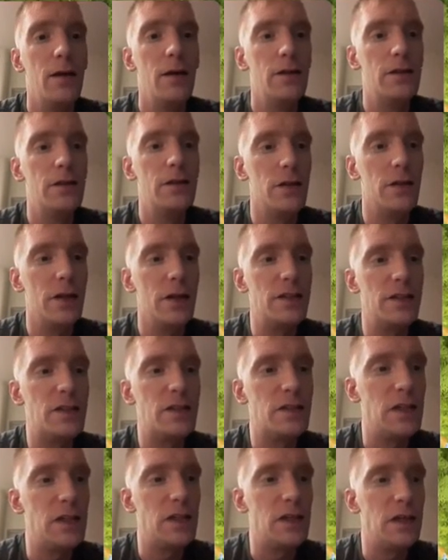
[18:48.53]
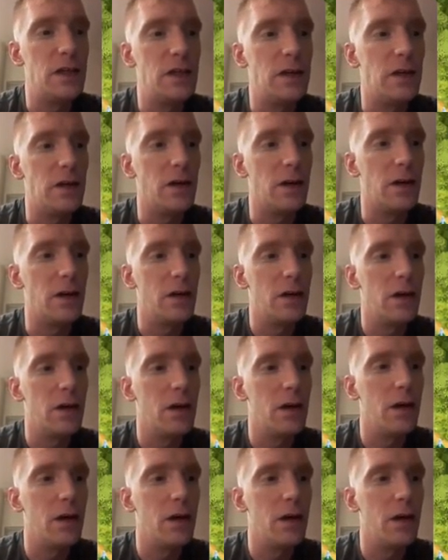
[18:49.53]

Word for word: So let's see here.